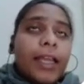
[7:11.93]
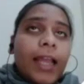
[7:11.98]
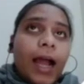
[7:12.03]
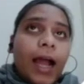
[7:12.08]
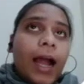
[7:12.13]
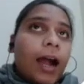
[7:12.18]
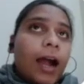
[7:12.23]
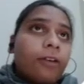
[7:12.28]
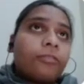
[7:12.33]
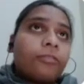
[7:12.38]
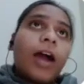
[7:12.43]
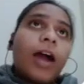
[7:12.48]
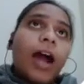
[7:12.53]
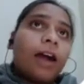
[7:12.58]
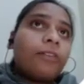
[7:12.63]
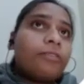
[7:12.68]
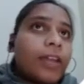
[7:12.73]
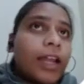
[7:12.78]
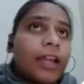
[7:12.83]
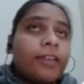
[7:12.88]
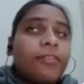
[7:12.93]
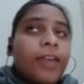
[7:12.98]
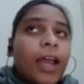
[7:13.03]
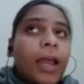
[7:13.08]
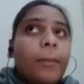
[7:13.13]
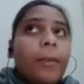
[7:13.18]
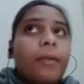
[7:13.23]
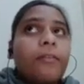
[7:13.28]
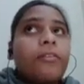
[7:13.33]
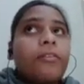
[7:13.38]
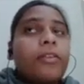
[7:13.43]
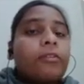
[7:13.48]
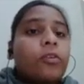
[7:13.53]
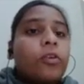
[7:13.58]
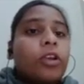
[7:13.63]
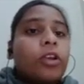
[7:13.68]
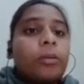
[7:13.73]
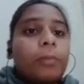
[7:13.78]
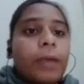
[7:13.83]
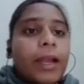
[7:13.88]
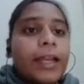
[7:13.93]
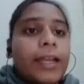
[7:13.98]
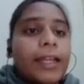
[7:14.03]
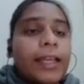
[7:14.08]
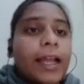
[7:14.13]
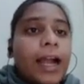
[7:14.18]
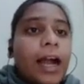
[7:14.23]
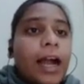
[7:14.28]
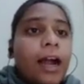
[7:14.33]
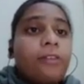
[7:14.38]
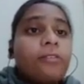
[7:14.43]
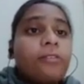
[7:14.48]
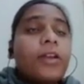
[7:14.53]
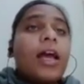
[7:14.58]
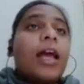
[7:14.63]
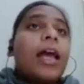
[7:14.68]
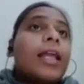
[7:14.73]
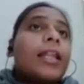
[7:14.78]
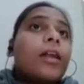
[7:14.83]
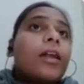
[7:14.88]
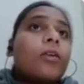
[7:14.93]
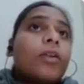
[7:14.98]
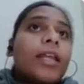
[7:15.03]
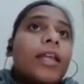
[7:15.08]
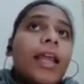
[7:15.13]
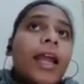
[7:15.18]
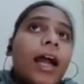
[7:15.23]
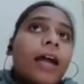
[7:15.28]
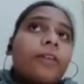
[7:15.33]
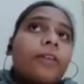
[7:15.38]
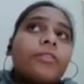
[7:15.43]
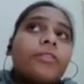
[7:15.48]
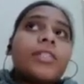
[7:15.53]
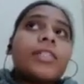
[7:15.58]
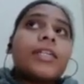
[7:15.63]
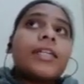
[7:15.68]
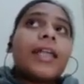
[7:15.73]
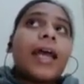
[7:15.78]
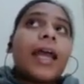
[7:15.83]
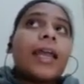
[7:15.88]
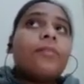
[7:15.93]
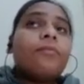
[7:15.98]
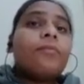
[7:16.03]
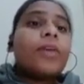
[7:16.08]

Now, t half is the time when half of the reactant is converted into product.